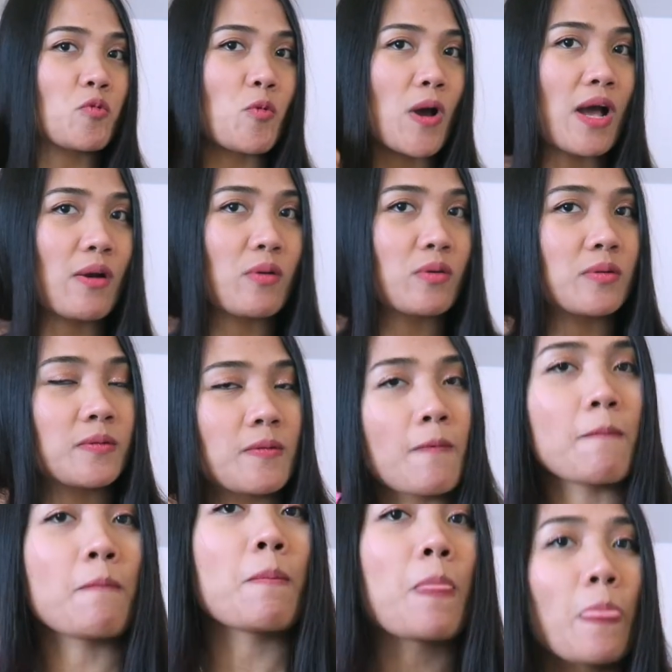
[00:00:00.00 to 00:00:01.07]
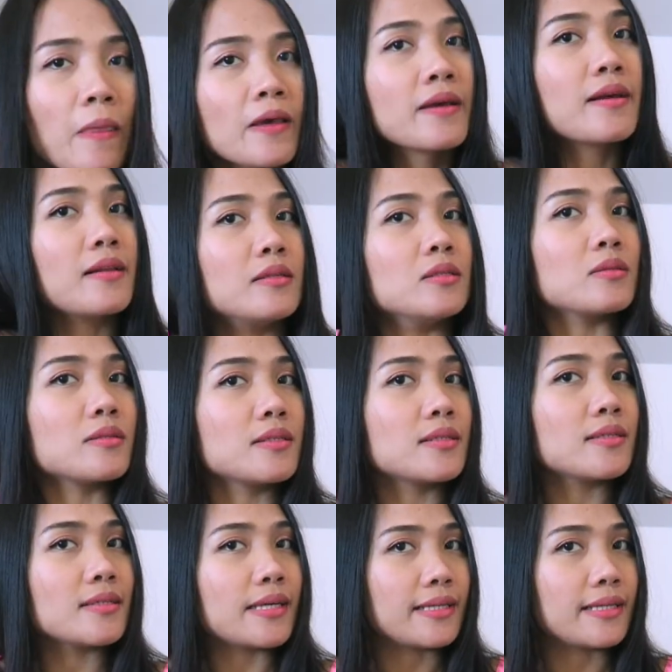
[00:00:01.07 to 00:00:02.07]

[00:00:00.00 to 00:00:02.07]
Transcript: Wow, look